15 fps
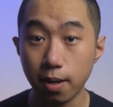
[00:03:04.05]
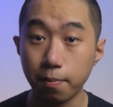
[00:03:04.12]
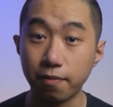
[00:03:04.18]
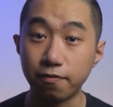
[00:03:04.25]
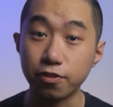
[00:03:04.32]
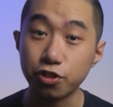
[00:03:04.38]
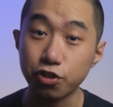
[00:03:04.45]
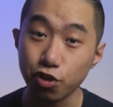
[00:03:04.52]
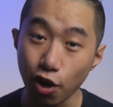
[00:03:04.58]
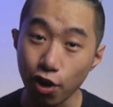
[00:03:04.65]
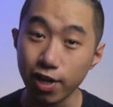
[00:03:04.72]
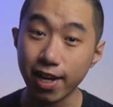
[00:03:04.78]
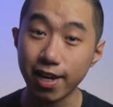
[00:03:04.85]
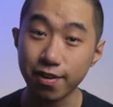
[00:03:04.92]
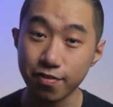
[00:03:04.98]
But for
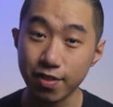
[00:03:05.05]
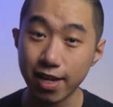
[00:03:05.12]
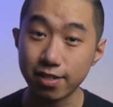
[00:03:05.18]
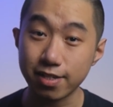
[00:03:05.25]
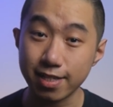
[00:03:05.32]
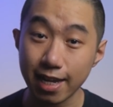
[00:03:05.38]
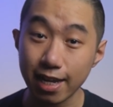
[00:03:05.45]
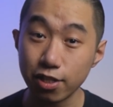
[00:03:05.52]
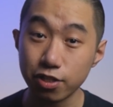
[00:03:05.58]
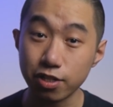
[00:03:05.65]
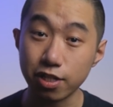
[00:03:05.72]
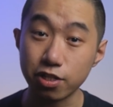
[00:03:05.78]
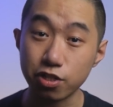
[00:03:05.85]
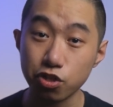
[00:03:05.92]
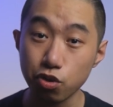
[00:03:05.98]
Starlink that sells
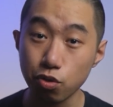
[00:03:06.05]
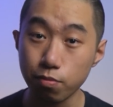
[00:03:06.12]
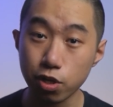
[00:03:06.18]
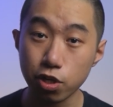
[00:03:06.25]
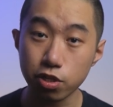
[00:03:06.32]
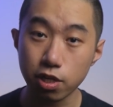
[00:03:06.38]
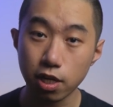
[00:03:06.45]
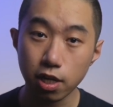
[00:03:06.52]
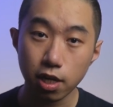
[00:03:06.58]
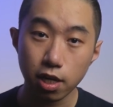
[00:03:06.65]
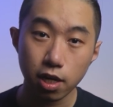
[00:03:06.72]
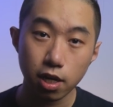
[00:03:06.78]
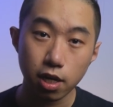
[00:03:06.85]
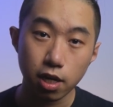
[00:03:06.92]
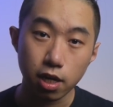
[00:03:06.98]
to consumers,
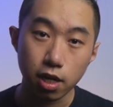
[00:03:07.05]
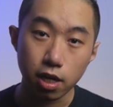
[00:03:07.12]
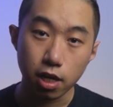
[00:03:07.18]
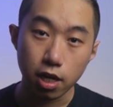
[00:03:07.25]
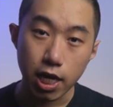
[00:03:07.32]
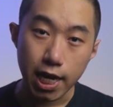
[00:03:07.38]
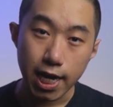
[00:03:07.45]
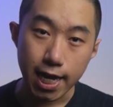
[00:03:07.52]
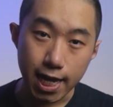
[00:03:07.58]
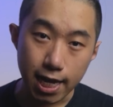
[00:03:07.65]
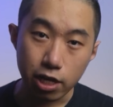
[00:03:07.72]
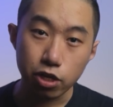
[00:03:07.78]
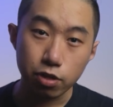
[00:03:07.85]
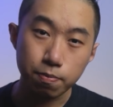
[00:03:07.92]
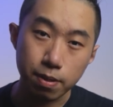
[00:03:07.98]

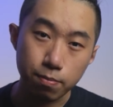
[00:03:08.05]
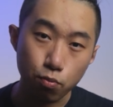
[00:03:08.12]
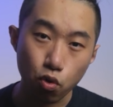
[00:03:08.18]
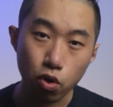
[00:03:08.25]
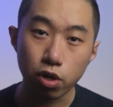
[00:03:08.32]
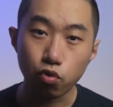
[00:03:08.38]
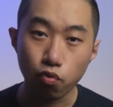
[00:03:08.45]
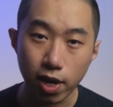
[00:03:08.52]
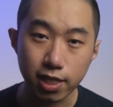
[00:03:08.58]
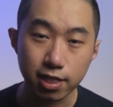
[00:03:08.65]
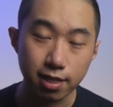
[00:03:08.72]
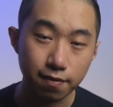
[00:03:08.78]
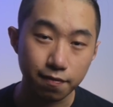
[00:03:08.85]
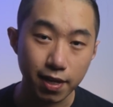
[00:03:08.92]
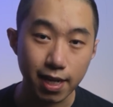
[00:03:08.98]
it could be more
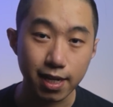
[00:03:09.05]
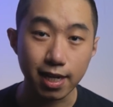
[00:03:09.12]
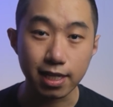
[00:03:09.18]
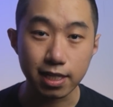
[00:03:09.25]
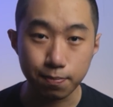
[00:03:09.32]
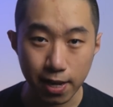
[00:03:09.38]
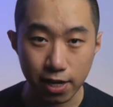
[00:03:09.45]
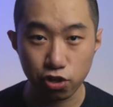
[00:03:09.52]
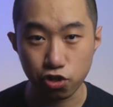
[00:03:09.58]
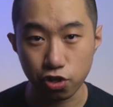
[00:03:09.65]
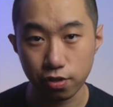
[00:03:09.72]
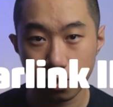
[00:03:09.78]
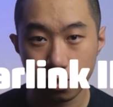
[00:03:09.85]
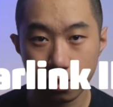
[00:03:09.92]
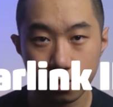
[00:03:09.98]
aggressive in expansion.
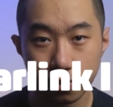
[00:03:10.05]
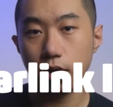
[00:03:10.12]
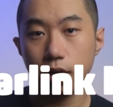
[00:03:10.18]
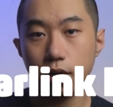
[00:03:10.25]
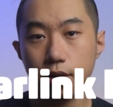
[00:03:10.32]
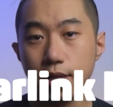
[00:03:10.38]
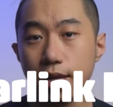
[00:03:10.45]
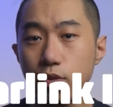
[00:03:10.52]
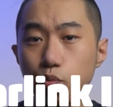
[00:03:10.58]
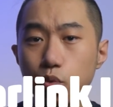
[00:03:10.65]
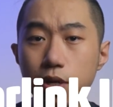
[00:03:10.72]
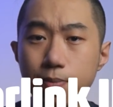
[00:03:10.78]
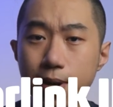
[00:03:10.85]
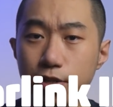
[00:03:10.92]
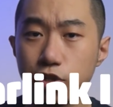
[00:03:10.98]
Then
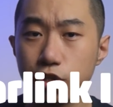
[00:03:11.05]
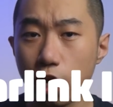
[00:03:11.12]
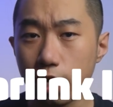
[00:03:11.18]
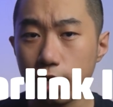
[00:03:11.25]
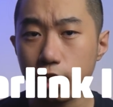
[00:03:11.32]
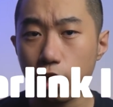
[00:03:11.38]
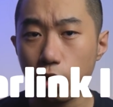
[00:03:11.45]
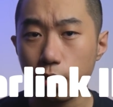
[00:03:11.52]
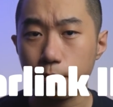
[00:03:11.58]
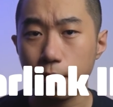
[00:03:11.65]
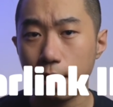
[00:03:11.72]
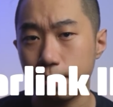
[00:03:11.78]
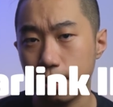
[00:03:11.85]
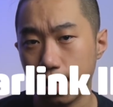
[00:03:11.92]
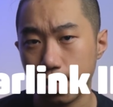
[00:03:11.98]
what about Starlink going
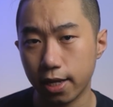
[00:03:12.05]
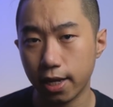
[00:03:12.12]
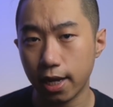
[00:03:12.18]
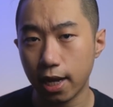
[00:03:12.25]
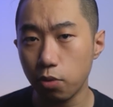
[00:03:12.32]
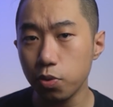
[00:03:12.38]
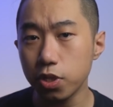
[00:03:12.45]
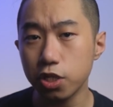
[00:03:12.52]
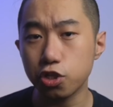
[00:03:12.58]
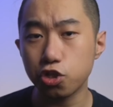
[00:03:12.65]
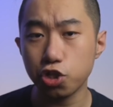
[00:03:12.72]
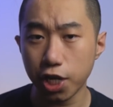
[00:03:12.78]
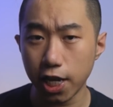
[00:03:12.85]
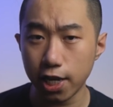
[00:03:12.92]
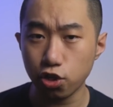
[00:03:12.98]
public? How would this
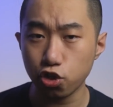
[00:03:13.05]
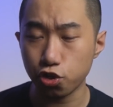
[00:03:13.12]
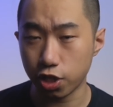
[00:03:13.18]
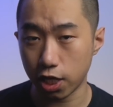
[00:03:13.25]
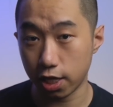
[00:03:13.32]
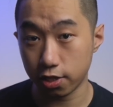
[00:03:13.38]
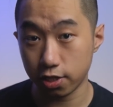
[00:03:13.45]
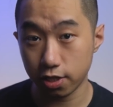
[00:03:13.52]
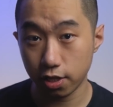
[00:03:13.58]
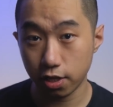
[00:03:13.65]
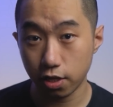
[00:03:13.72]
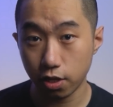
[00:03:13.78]
change things?